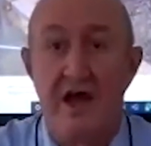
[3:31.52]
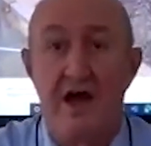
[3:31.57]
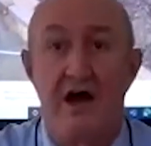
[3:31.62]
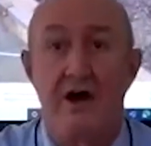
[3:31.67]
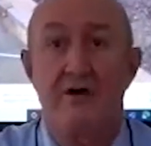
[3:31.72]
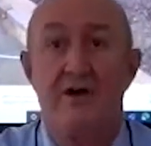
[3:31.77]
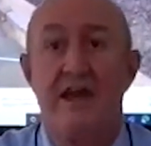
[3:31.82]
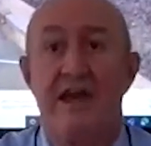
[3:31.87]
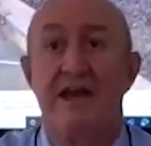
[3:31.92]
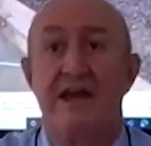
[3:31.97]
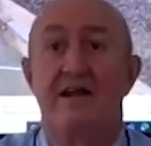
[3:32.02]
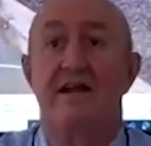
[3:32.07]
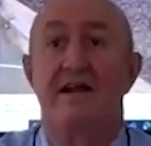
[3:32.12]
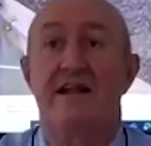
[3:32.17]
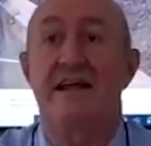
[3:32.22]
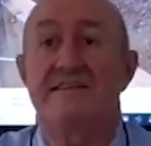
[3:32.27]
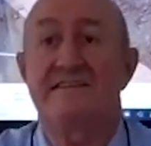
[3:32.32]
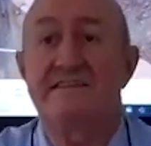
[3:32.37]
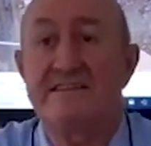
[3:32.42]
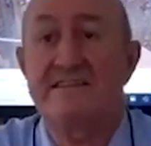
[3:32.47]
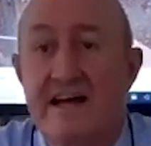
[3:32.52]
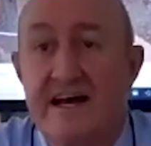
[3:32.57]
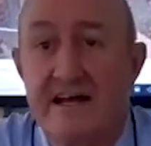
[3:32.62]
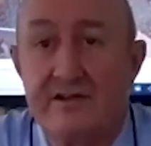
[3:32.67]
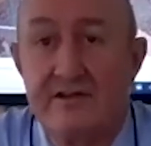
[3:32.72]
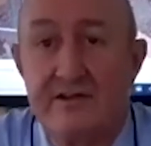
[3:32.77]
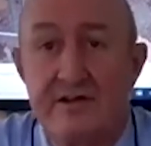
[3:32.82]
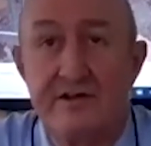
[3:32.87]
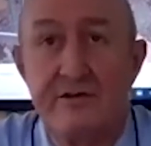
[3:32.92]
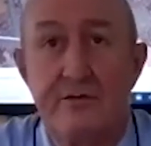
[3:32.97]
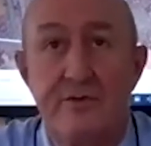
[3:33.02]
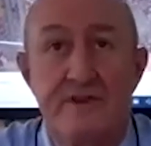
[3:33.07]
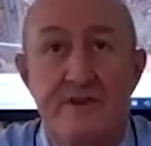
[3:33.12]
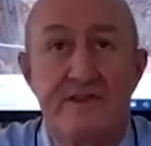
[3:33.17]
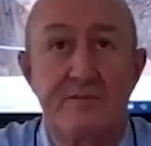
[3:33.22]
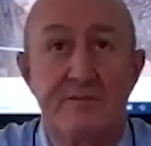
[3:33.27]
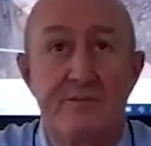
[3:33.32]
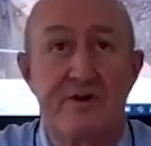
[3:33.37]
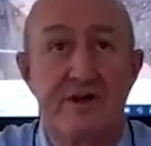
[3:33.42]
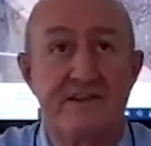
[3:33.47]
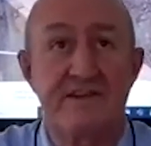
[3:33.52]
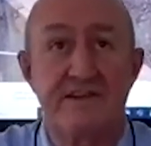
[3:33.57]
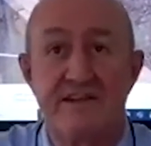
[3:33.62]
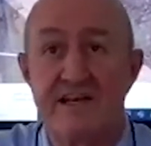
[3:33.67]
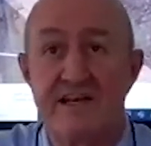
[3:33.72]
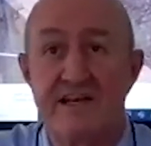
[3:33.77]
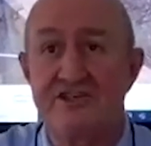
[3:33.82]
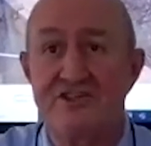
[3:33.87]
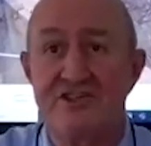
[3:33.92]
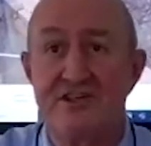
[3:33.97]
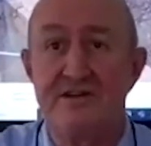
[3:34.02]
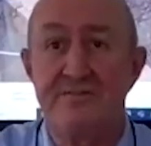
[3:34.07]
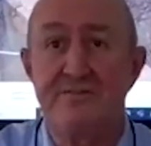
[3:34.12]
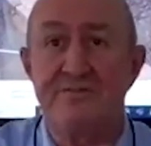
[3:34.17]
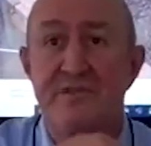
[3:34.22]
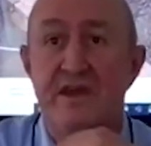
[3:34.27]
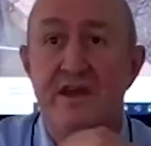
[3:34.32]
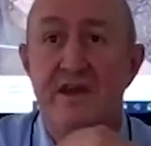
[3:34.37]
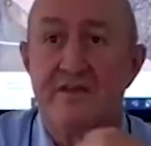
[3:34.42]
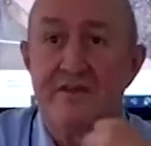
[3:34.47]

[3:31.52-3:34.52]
Okay, let's start with the presentation.